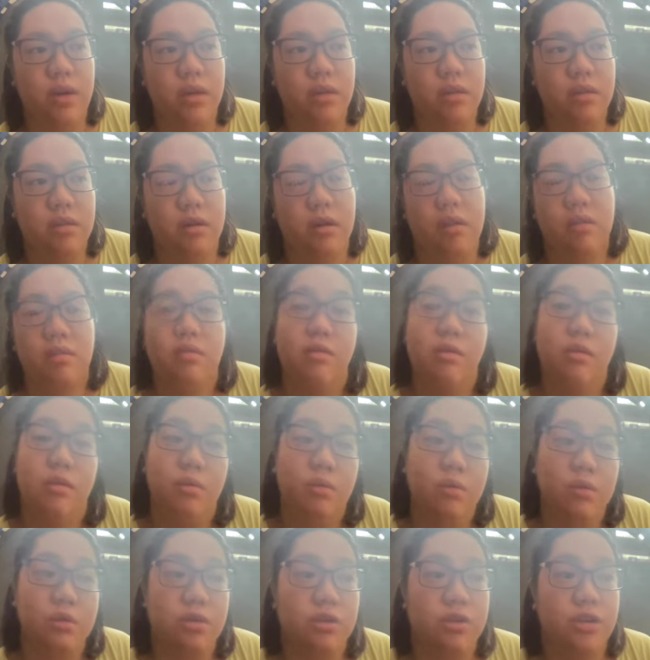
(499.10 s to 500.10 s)
talk to the
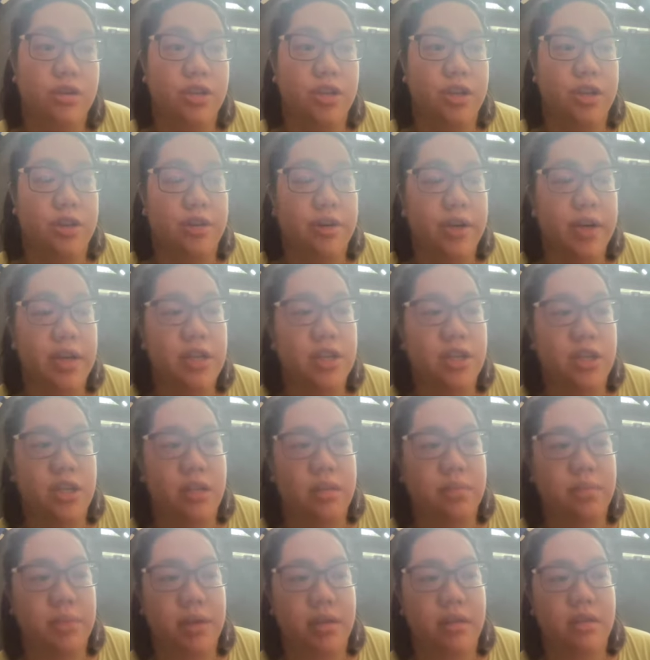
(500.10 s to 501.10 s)
older
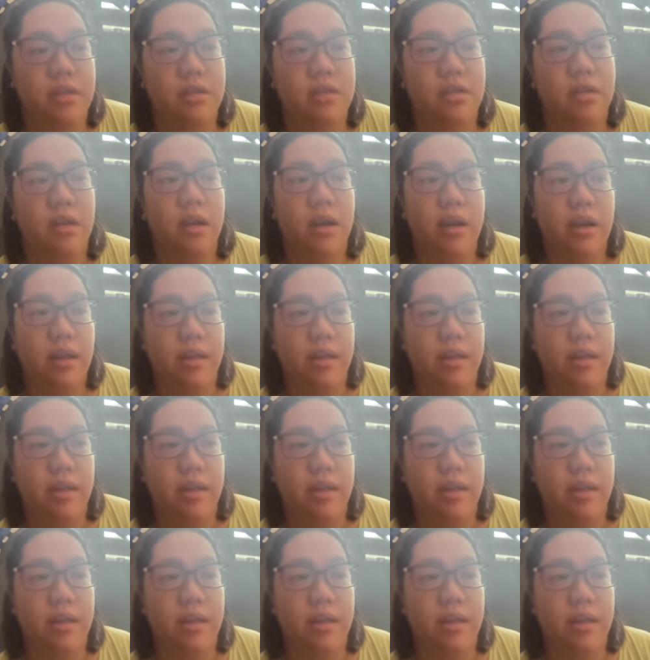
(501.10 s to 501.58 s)
generation, because